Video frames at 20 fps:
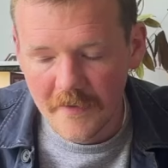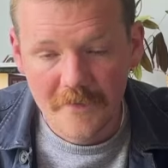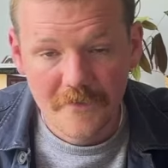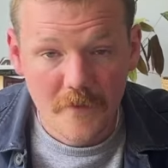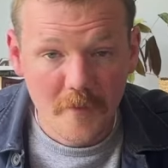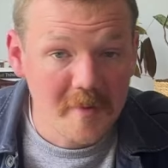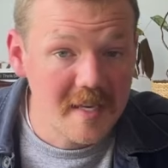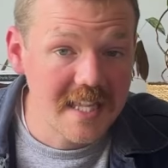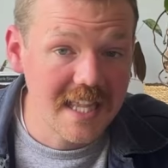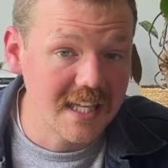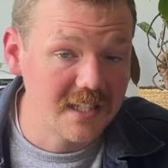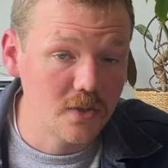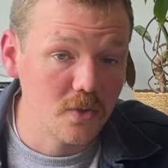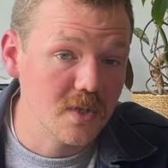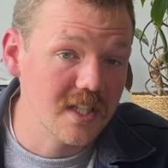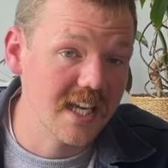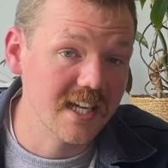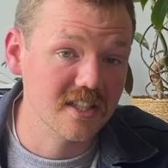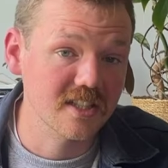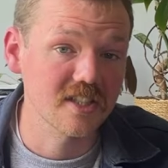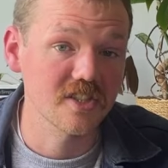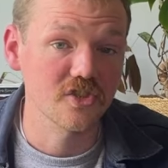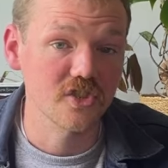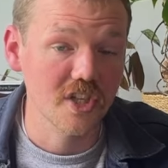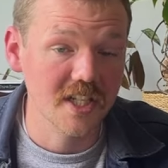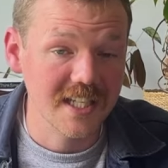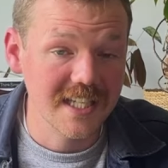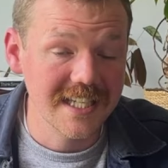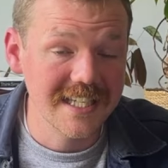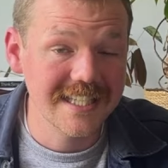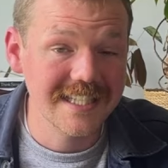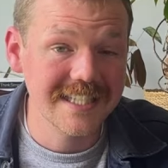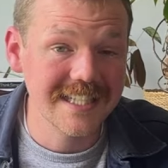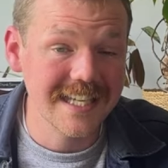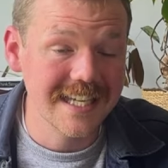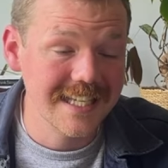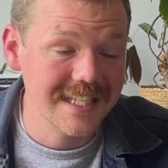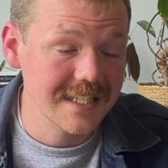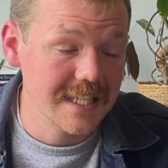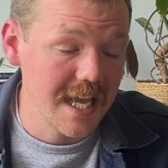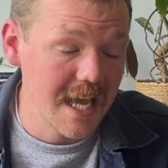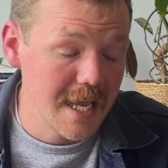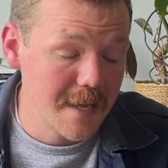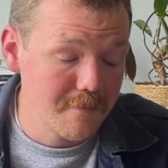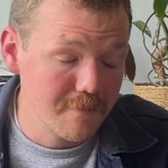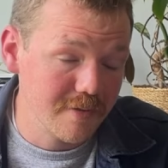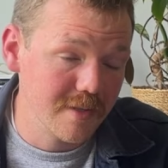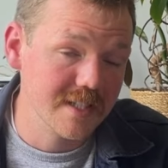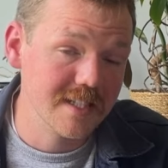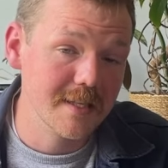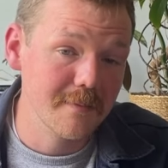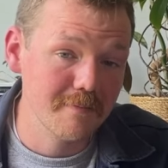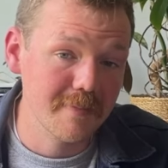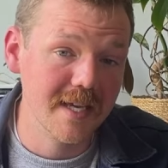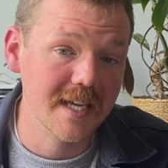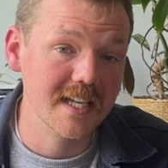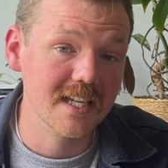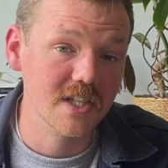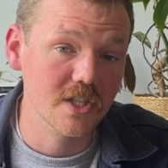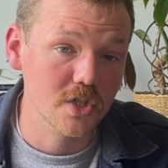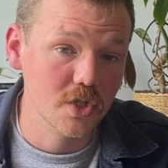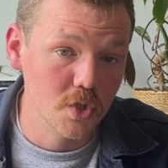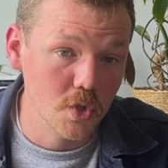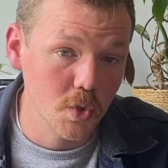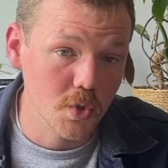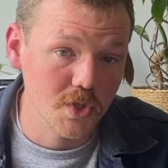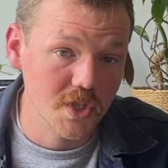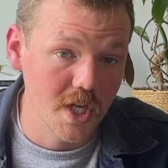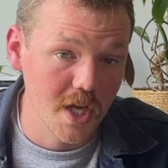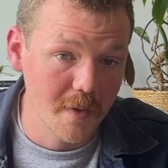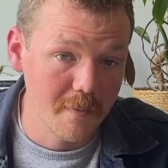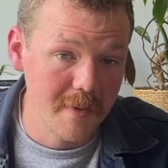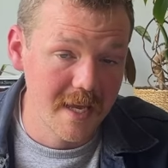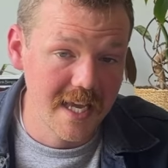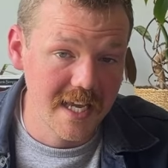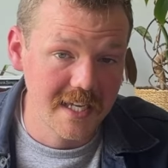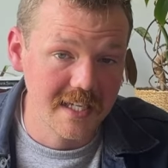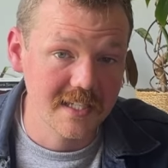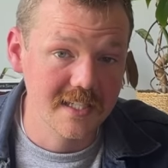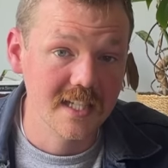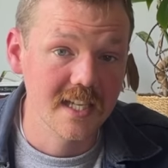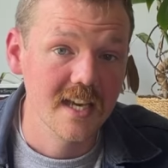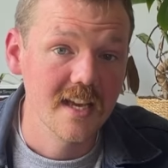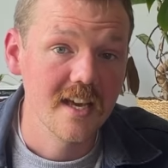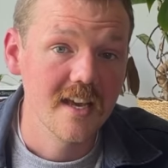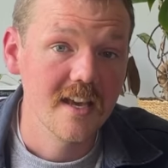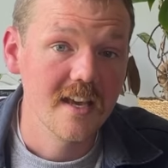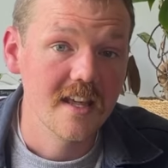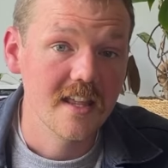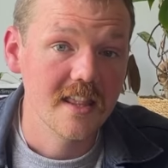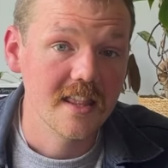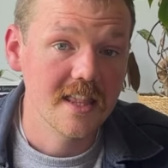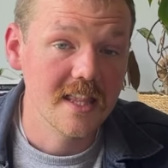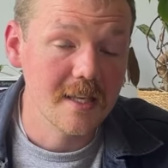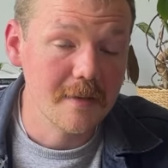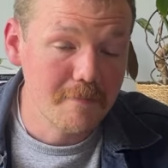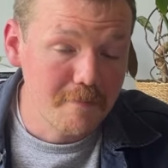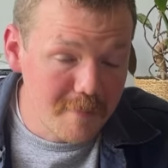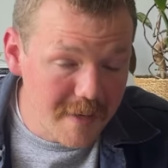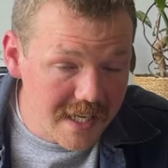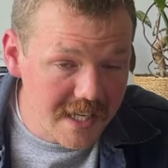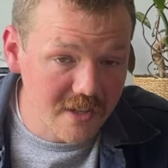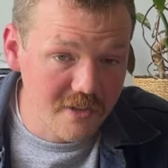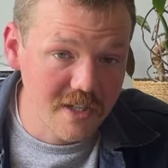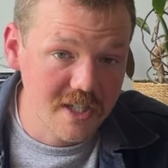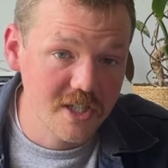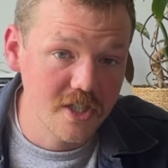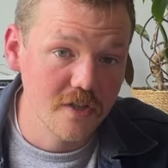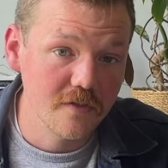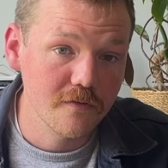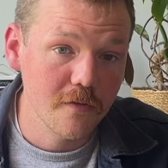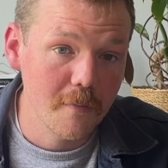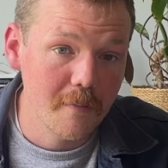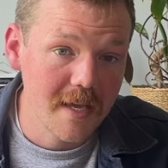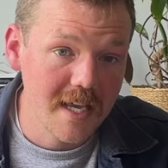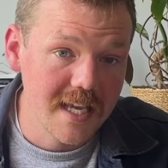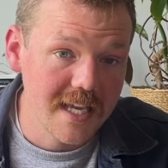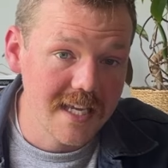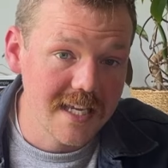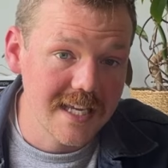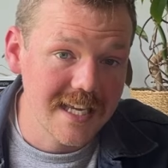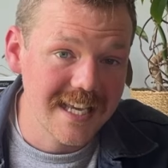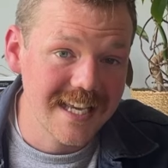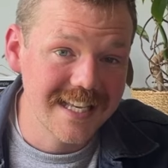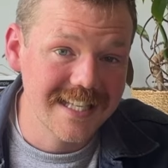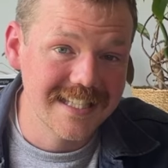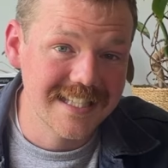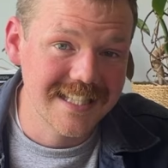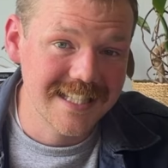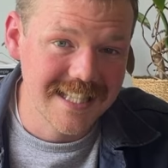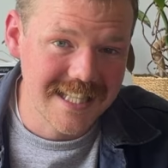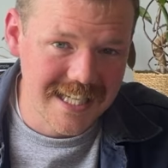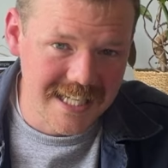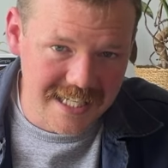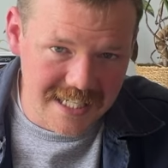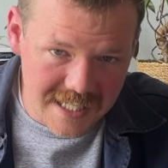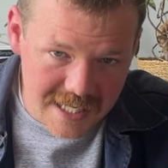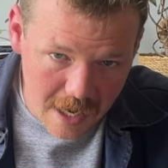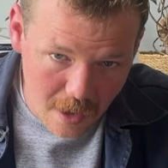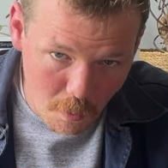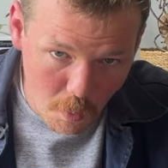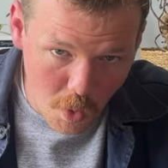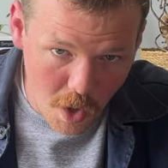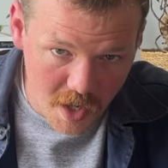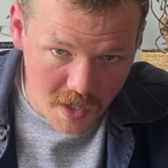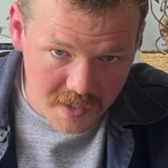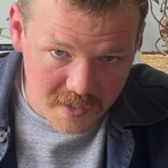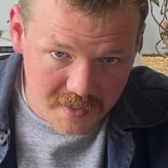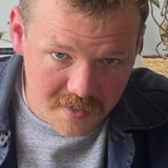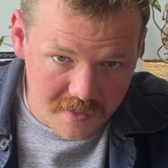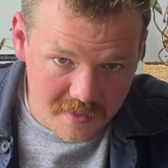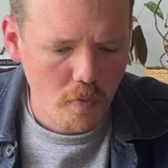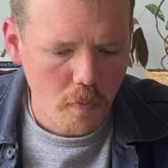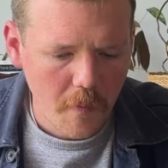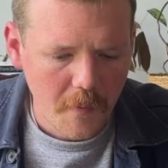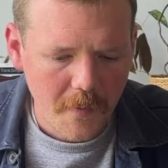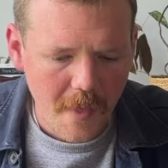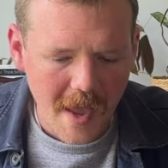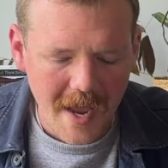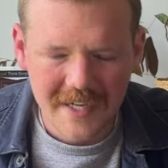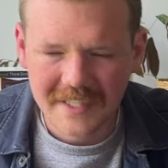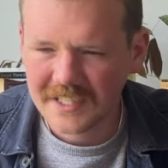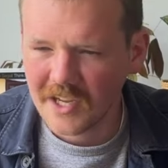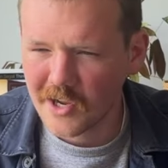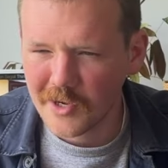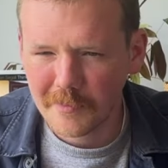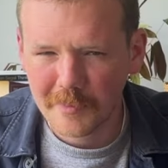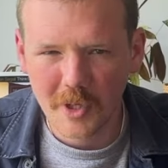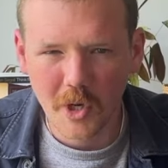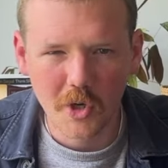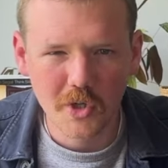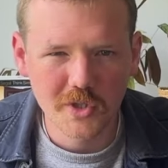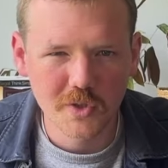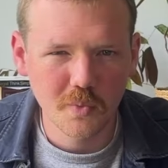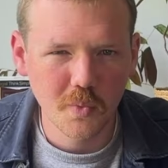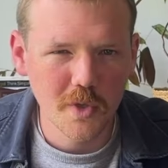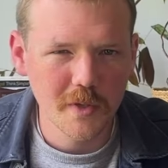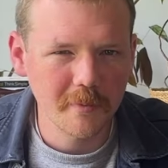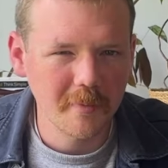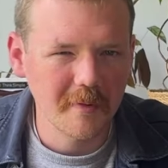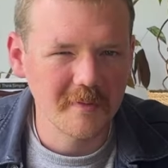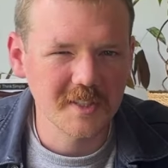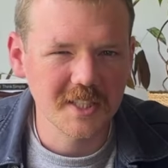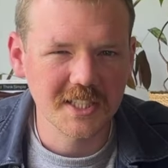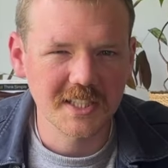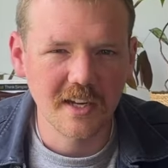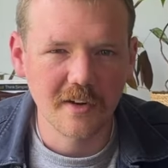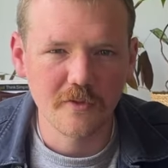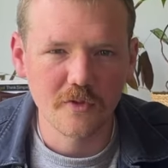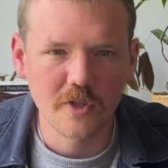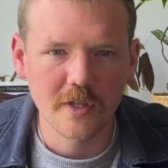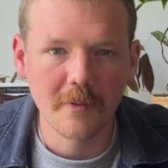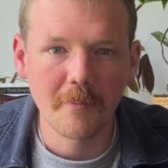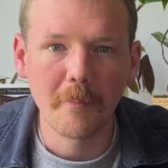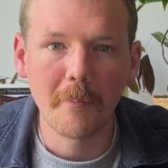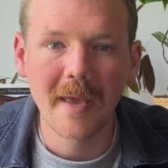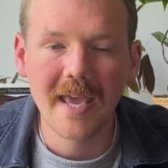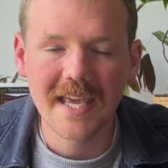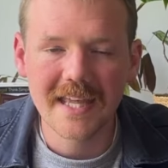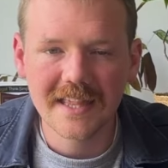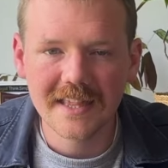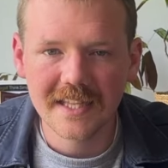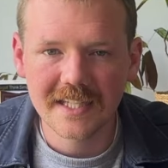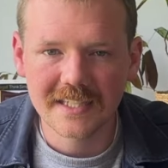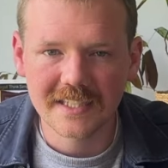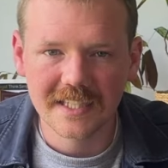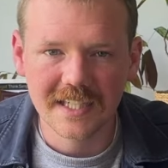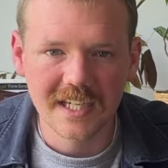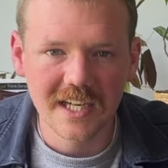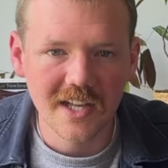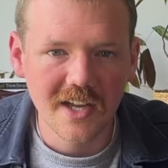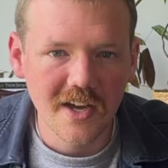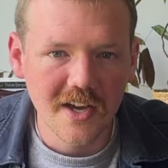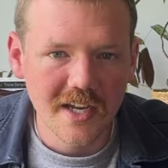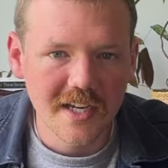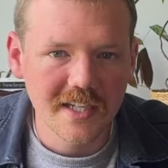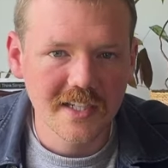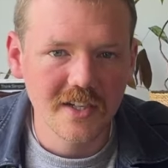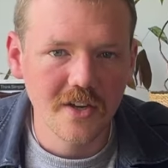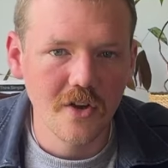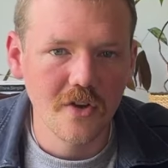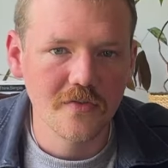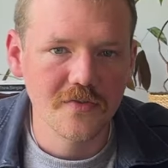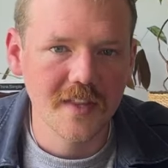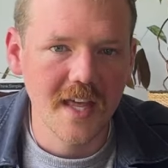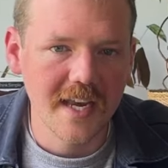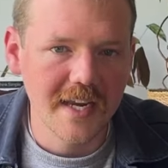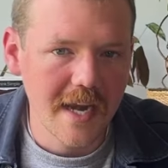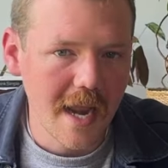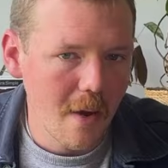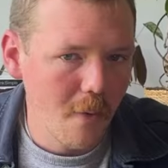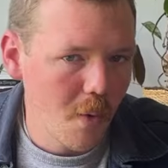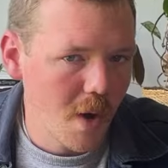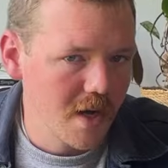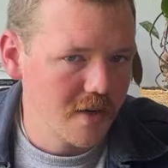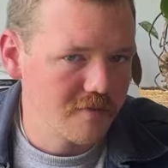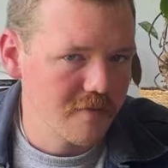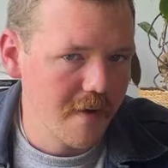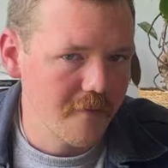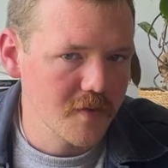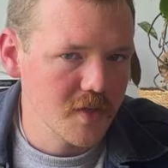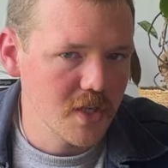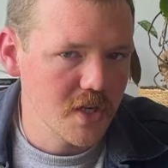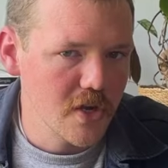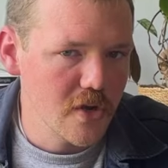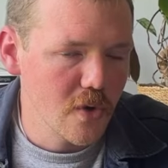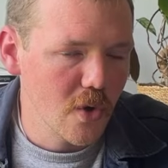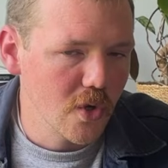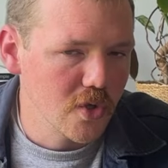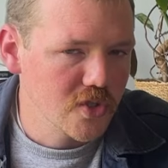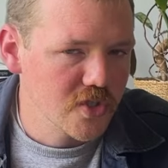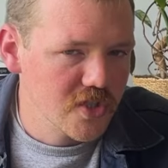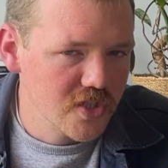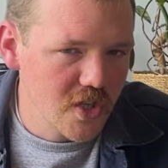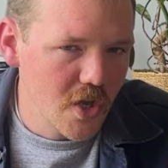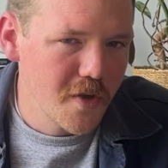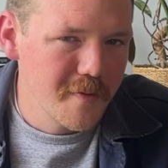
me, that's all the actor strike is a pretty big short-term hit. The bigger issue for me is the networks. And it's kind of because Warner Bros. Discovery pinned the decline of their network revenue on so many